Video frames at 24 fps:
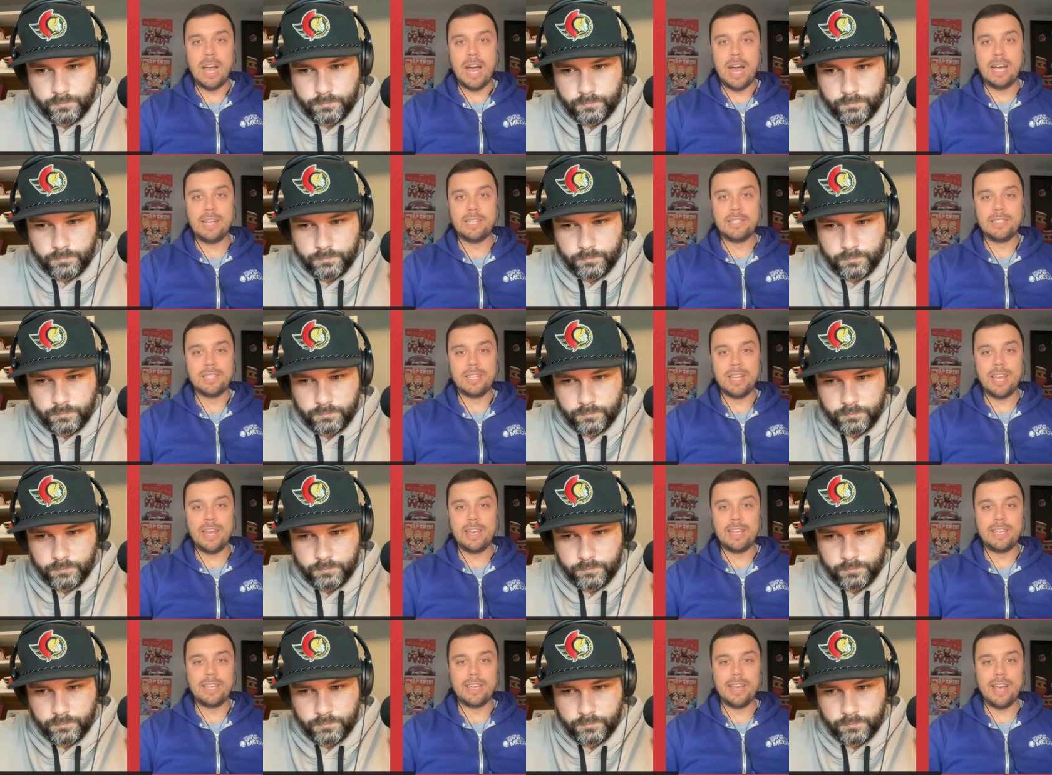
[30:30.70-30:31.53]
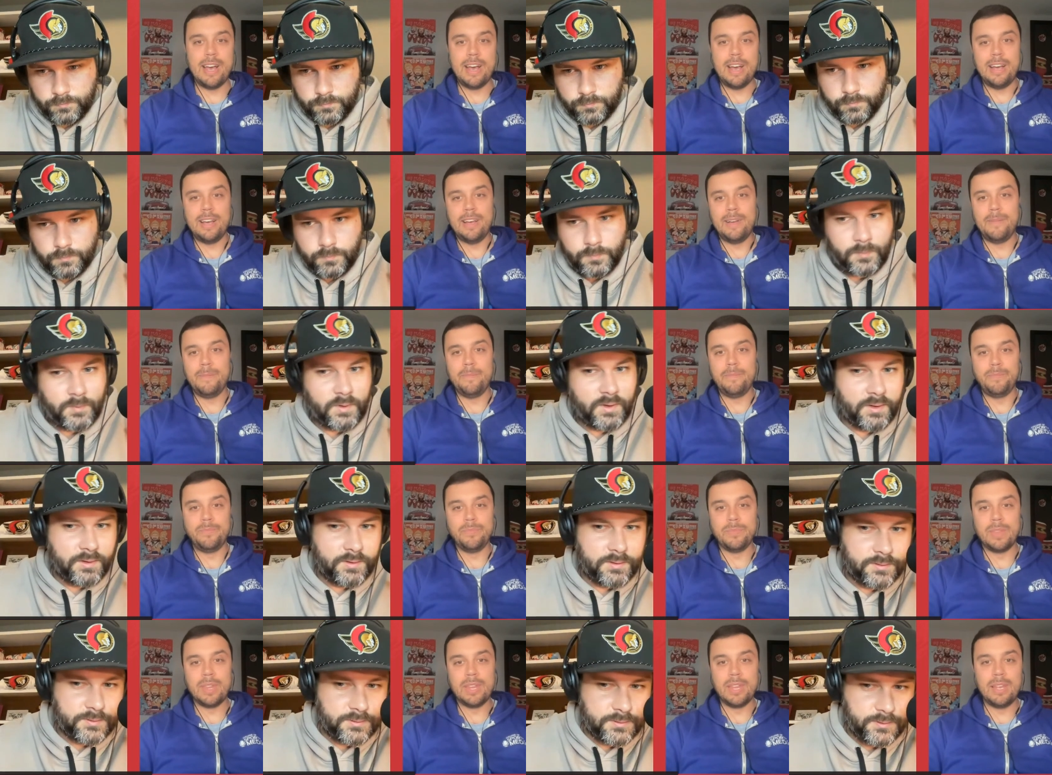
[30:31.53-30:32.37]
Speaker 1: guys like
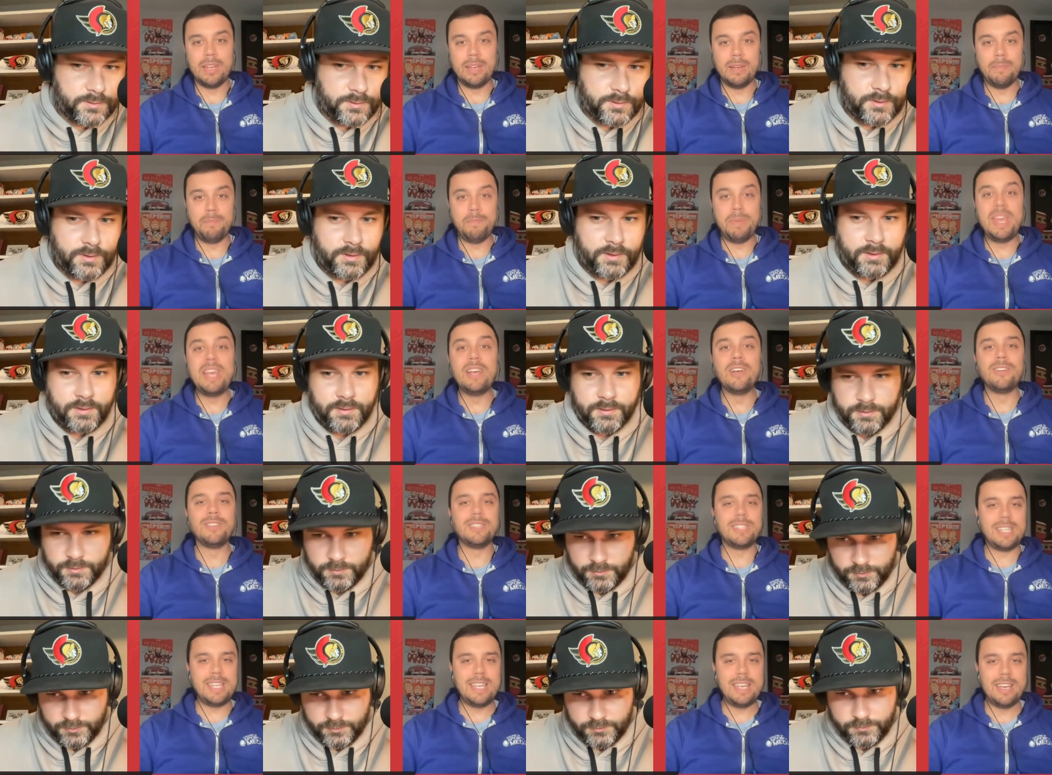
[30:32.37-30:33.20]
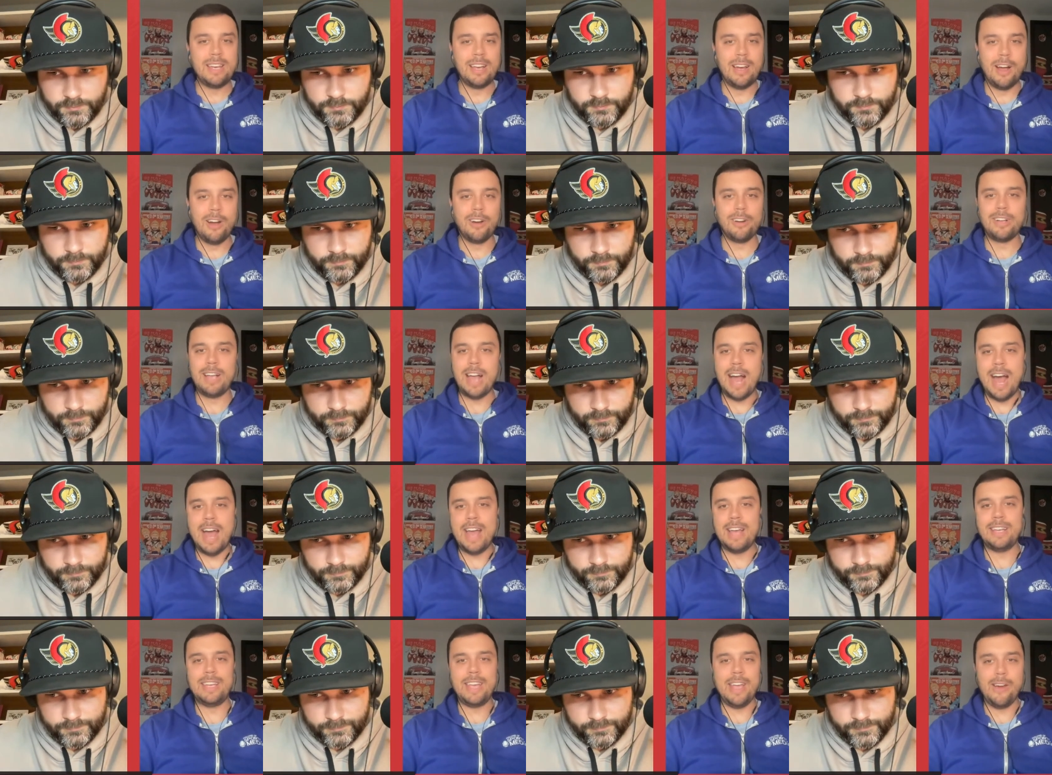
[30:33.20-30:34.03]
um, Peelzy, our
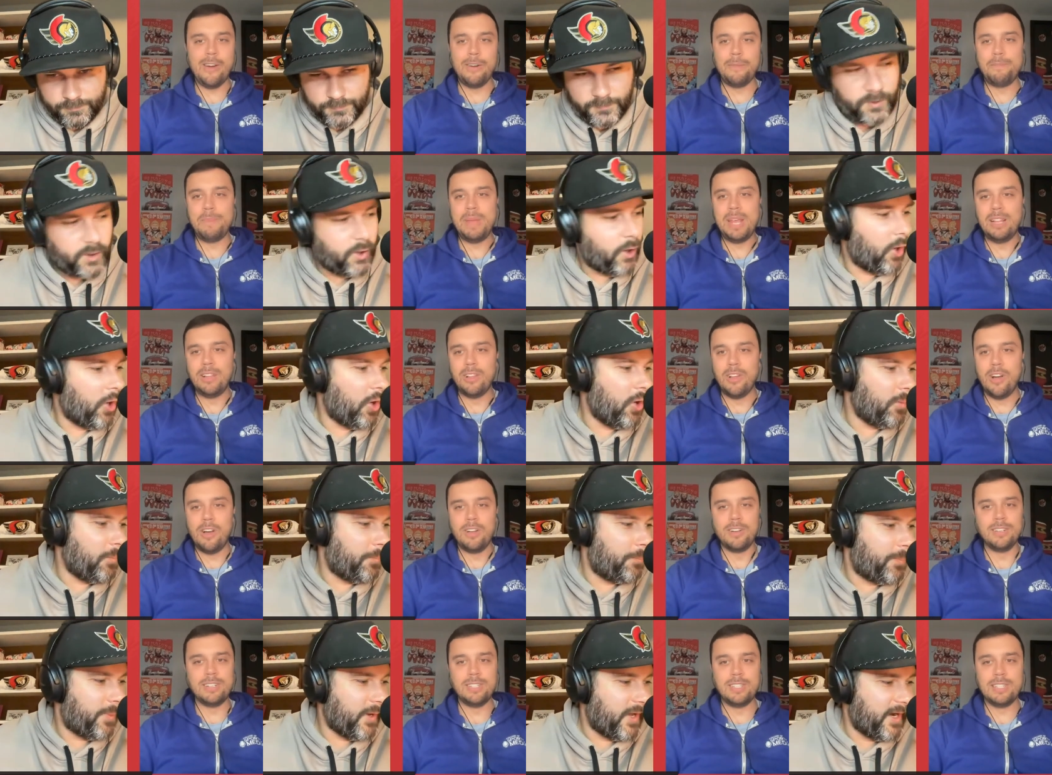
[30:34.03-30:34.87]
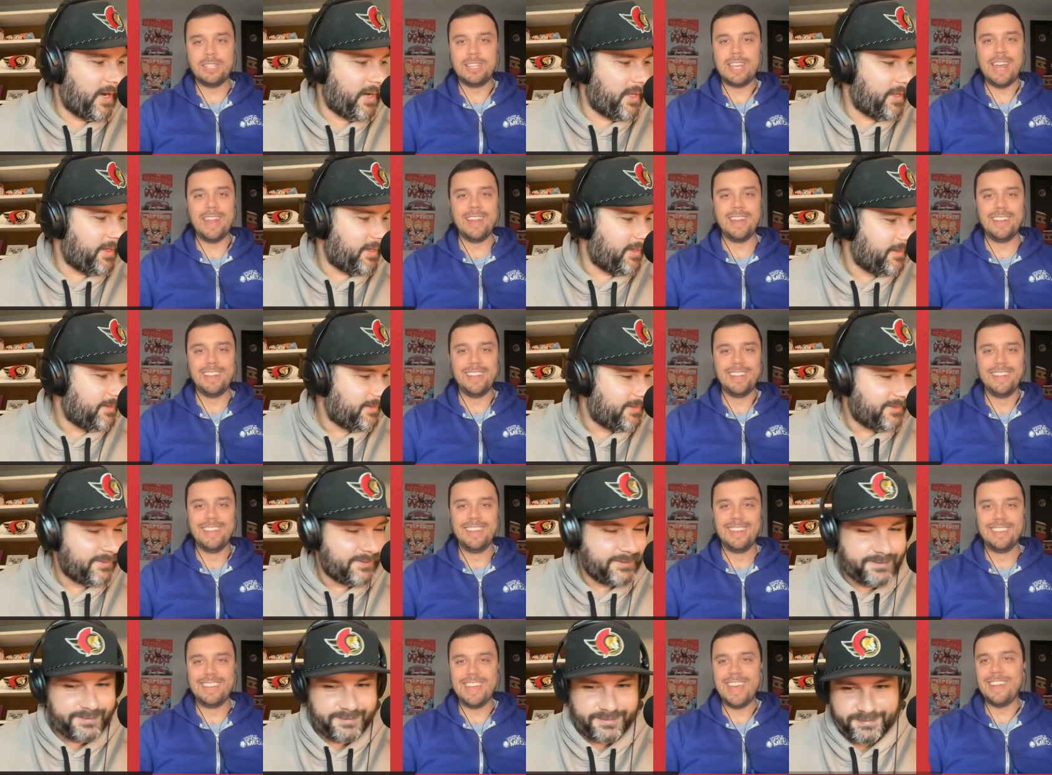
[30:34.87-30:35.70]
guy Garrett Pilon, oh, get,
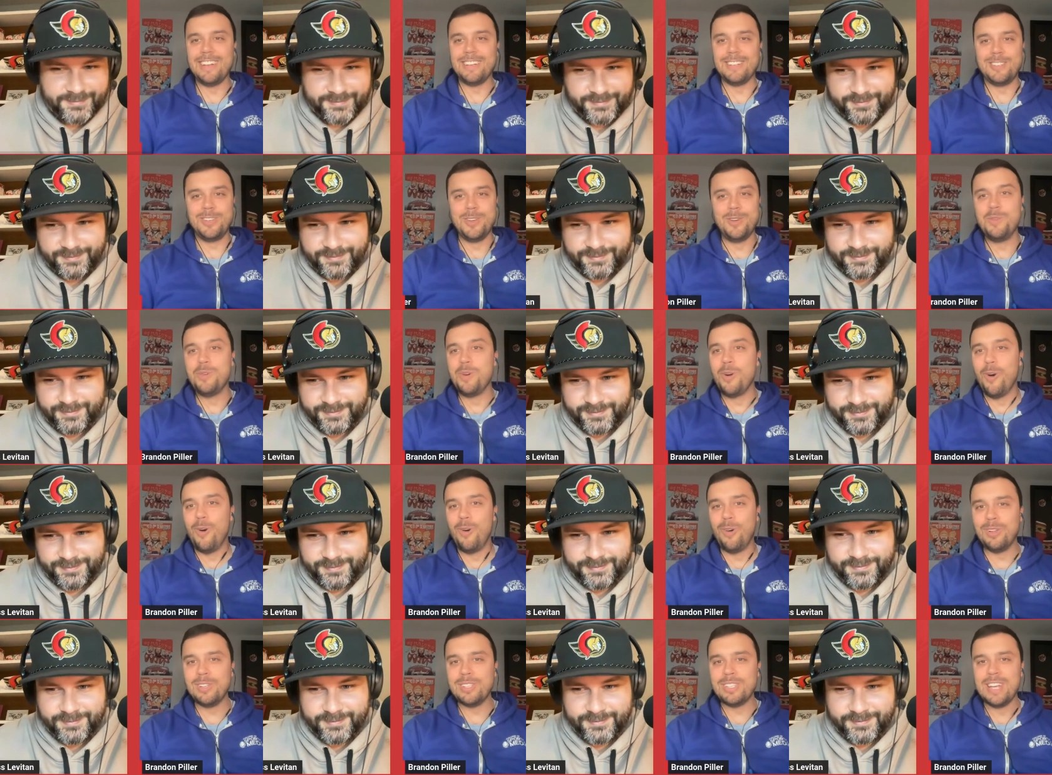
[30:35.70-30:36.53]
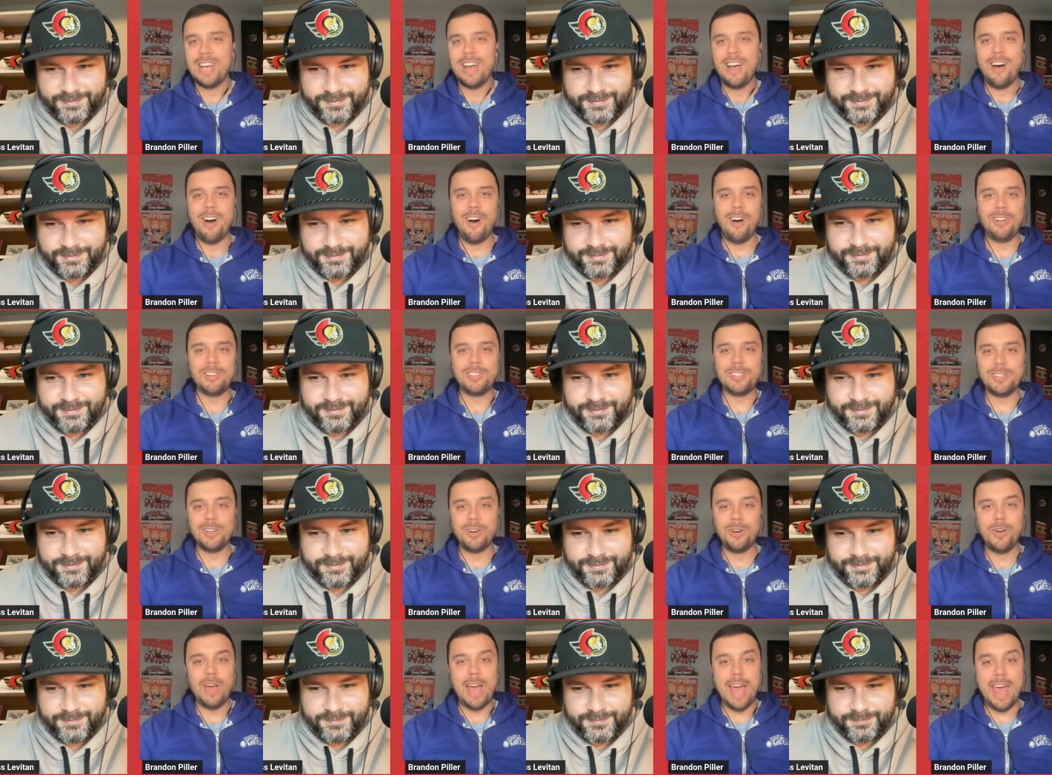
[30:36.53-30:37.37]
getting two goals
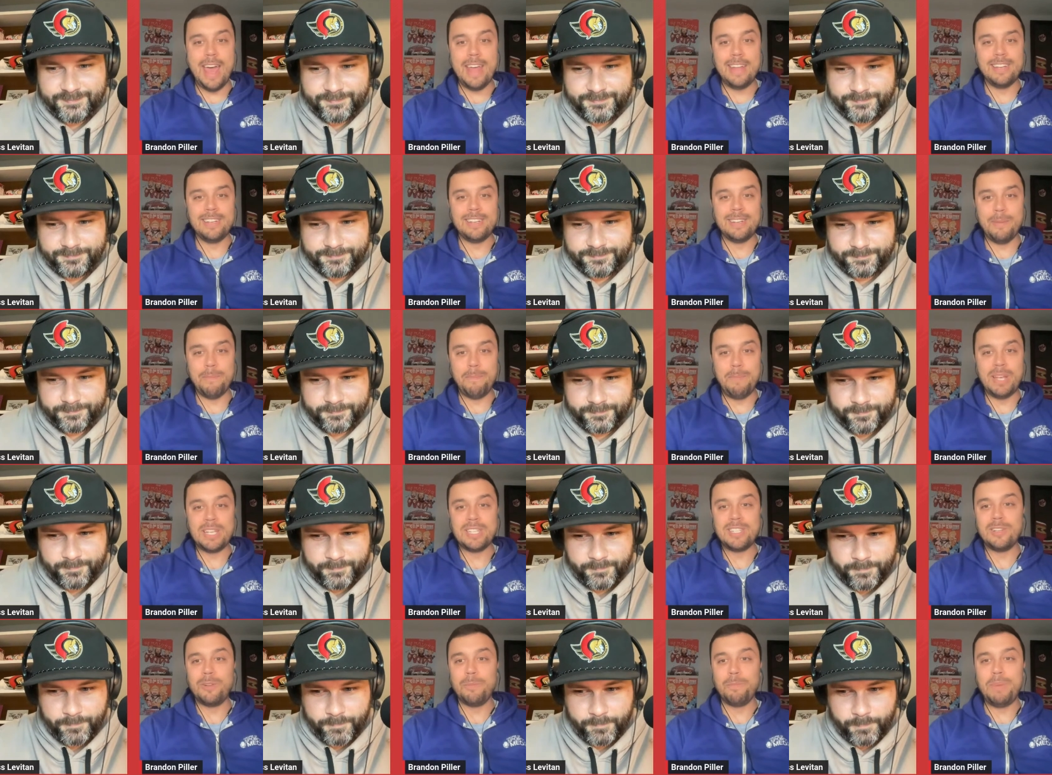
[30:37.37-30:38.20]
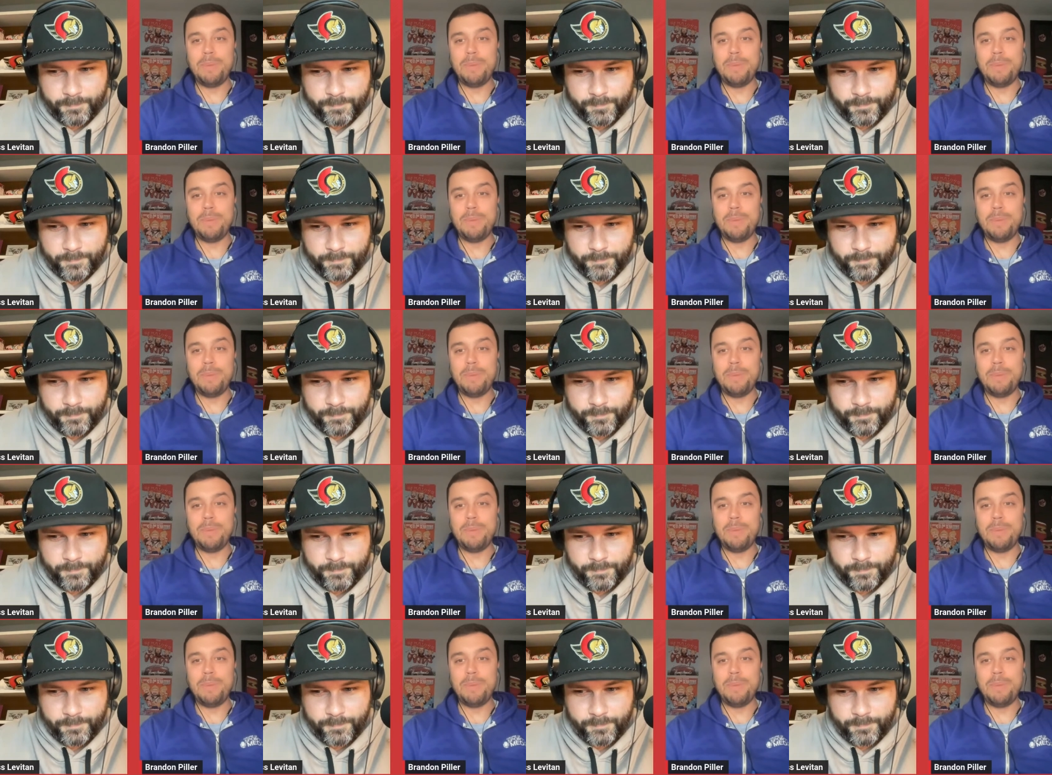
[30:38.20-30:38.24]
also, and Pistol